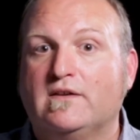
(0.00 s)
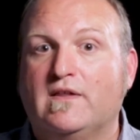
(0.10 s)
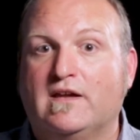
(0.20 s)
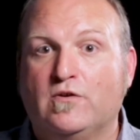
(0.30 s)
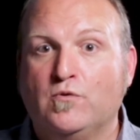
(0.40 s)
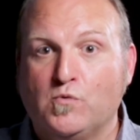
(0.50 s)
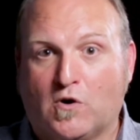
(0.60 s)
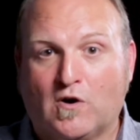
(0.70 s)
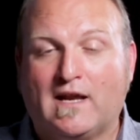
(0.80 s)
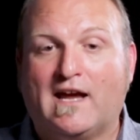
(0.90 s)
that you are
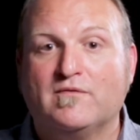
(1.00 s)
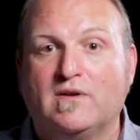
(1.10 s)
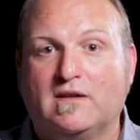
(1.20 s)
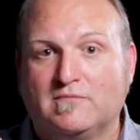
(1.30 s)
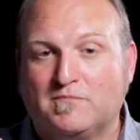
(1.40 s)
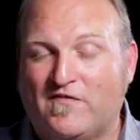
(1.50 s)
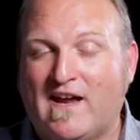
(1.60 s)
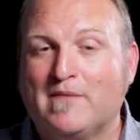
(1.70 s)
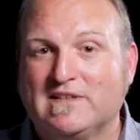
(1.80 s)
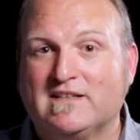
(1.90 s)
going to have
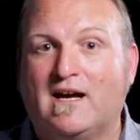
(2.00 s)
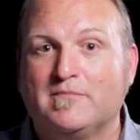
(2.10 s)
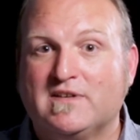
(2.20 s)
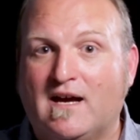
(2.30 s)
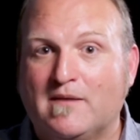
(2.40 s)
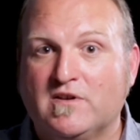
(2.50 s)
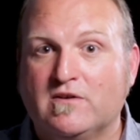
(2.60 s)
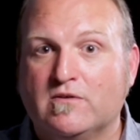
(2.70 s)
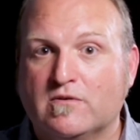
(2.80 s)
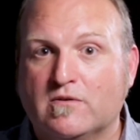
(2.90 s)
family time that
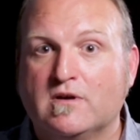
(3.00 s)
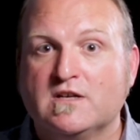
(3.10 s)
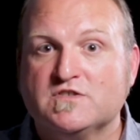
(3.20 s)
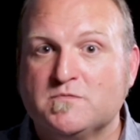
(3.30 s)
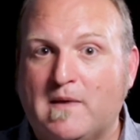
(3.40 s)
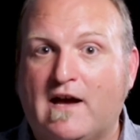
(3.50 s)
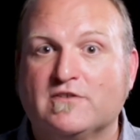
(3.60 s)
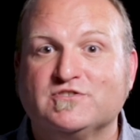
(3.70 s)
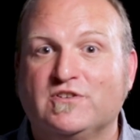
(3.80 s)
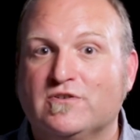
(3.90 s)
your
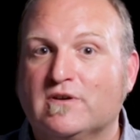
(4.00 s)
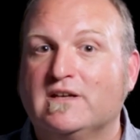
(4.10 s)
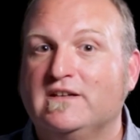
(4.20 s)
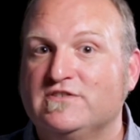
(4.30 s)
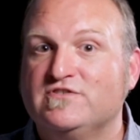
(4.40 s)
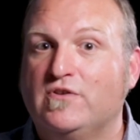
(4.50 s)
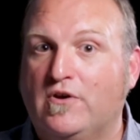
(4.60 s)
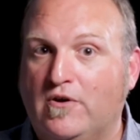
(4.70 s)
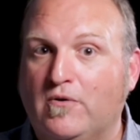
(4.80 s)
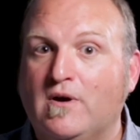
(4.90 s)
spouse and your kids
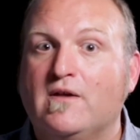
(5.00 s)
know